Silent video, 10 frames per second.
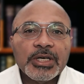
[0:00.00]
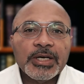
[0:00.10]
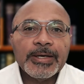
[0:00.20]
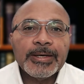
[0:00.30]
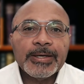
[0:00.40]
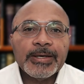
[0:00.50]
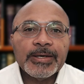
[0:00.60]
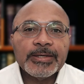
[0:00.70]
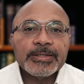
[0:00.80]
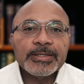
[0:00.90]

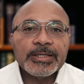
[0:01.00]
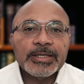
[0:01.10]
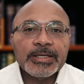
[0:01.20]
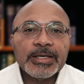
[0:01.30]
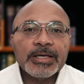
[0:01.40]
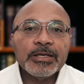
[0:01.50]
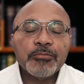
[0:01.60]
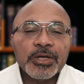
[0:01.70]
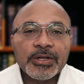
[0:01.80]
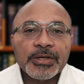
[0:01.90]
is the
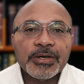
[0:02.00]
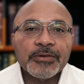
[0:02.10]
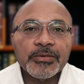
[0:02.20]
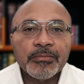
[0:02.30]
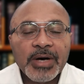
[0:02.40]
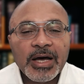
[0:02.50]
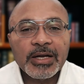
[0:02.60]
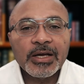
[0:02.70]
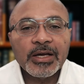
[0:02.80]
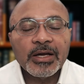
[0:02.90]
inability of the
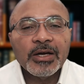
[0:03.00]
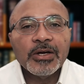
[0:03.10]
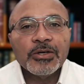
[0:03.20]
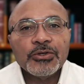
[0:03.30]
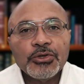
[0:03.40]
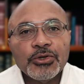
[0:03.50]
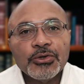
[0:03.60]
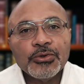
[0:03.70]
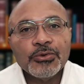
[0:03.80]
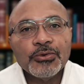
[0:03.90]
body
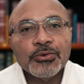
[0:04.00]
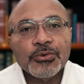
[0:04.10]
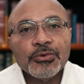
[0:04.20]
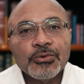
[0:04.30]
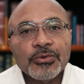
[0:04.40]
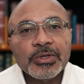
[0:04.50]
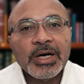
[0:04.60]
to